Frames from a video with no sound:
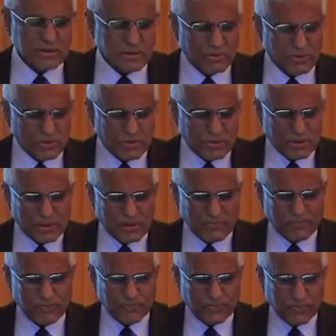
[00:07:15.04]
Due to
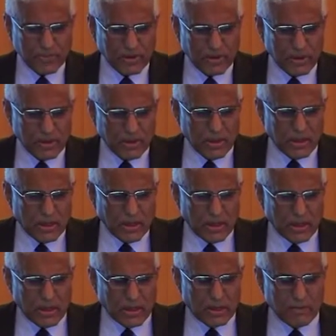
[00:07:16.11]
some
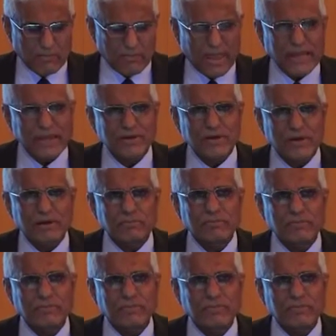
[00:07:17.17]
major
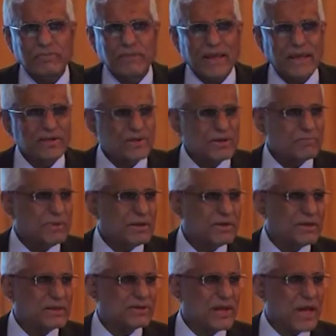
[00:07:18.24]

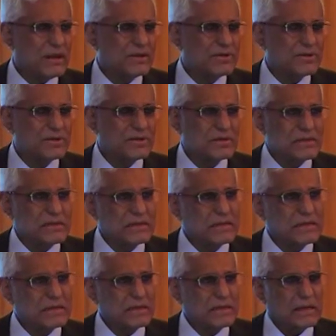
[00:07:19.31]
nation-building challenges,
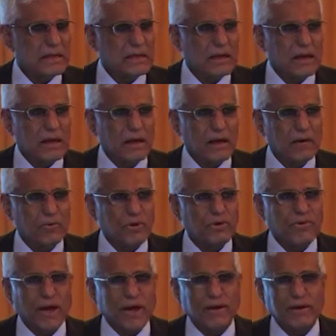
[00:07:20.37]

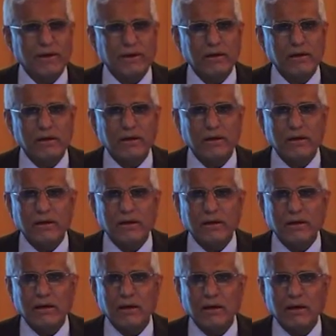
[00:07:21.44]
we've had a
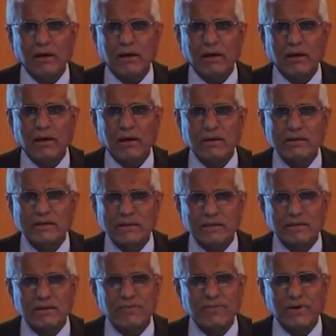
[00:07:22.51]

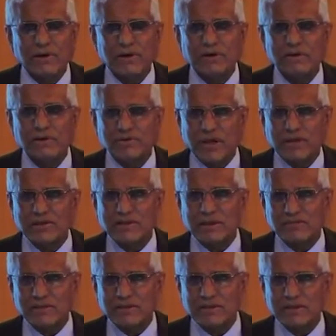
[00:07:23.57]
significant trust
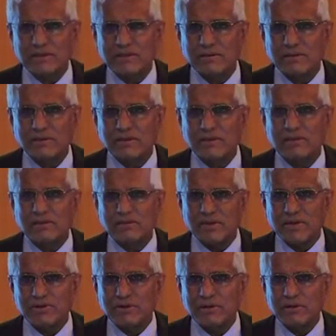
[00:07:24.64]
deficit in the
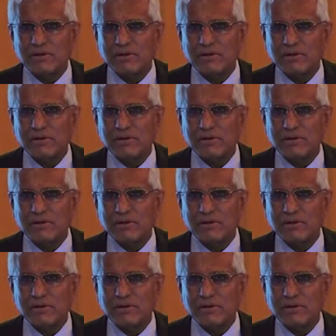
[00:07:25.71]
region,